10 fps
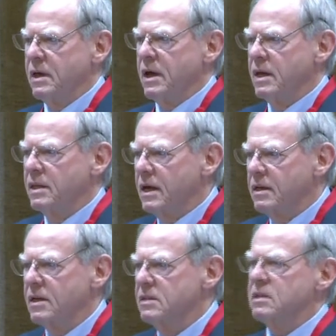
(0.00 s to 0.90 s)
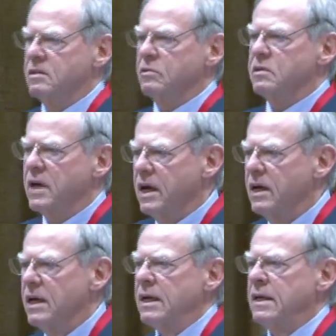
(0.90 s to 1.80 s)
and that is to
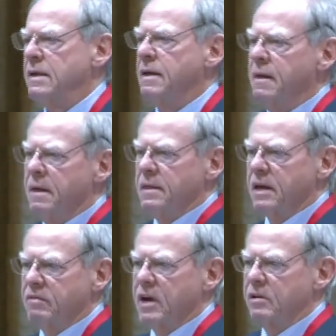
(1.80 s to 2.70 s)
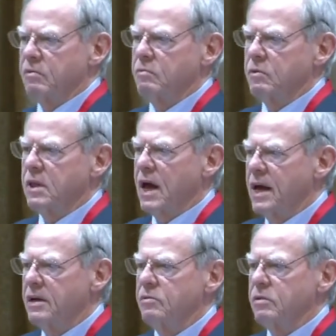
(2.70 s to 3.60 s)
say that when you would
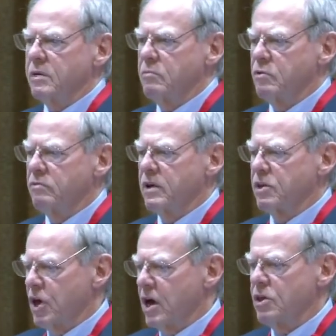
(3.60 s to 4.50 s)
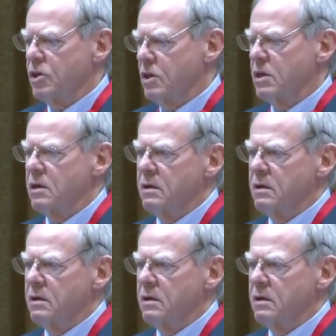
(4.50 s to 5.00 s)
like to remove a judge,